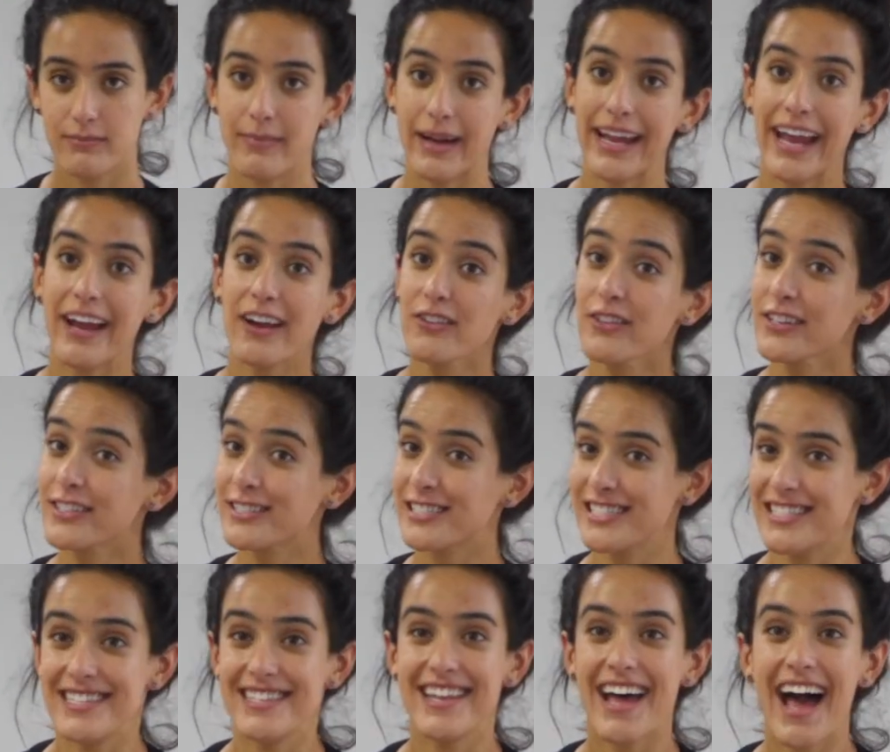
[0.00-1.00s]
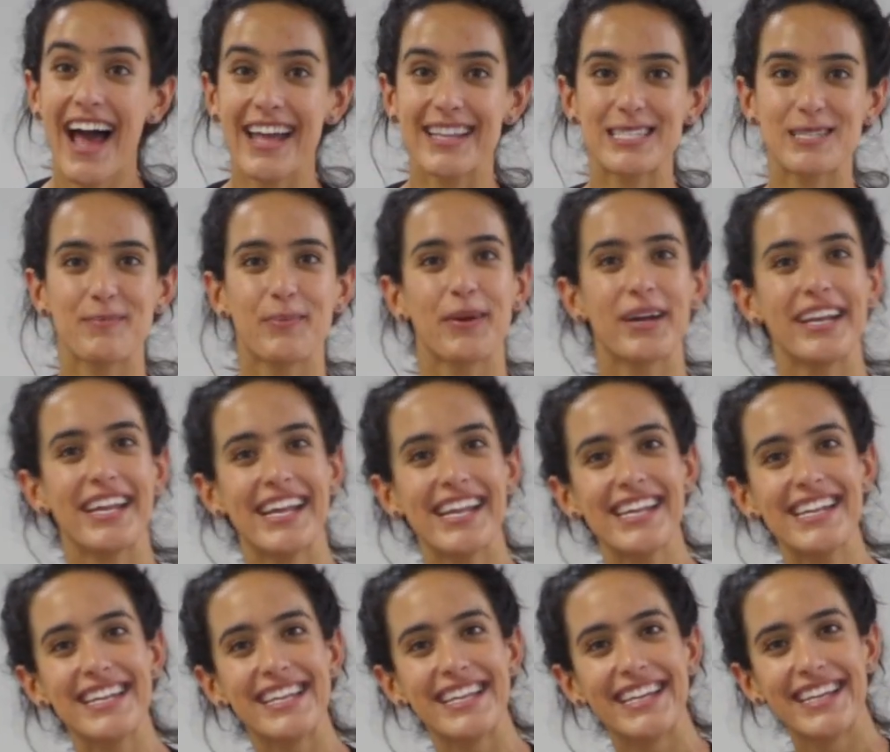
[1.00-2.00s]
my hair looks nuts,
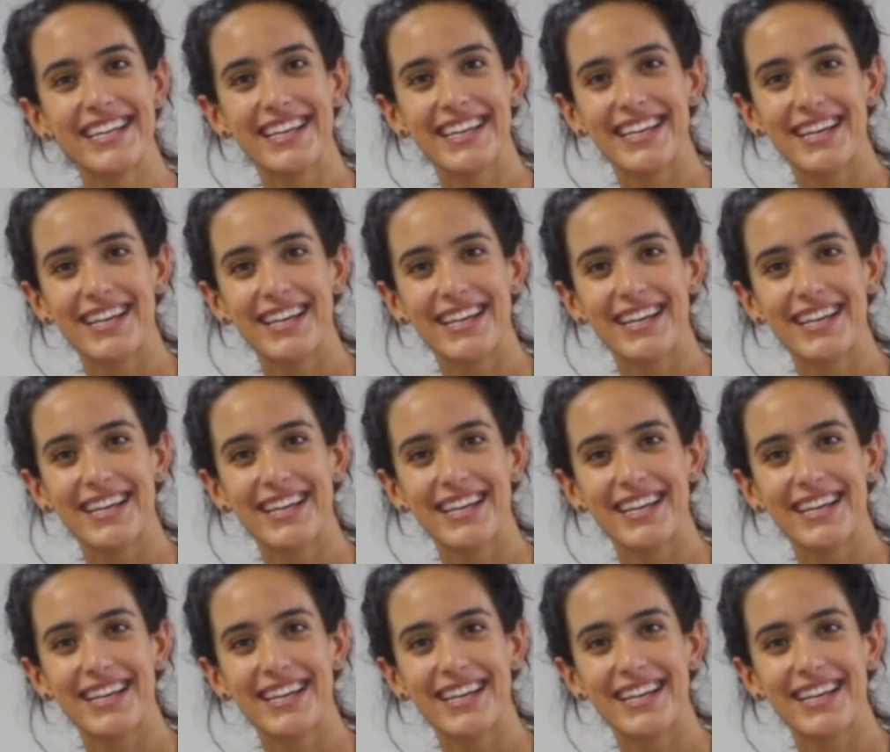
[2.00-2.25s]
Brayden.